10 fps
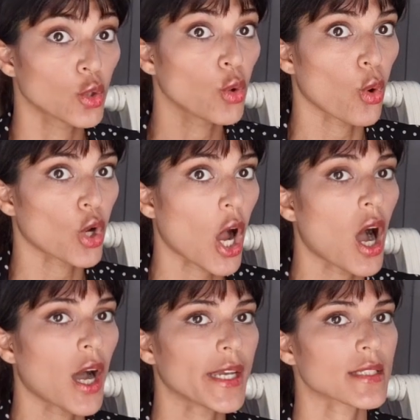your
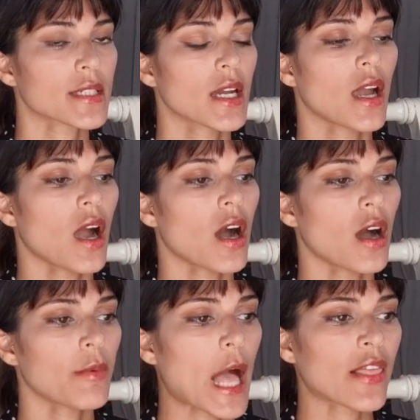kind,
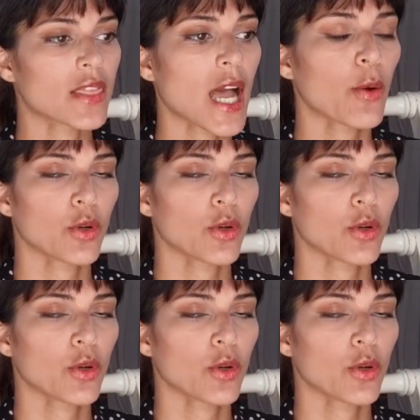and that